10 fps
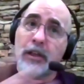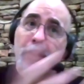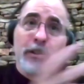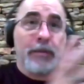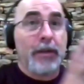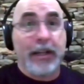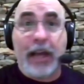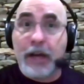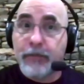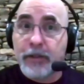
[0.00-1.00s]
at some kind of a
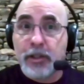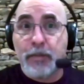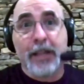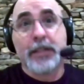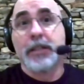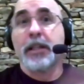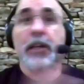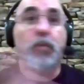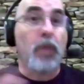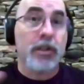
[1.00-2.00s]
conference space,
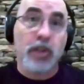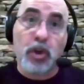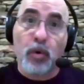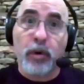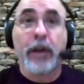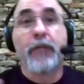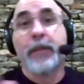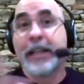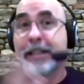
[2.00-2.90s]
like once a quarter, everybody gets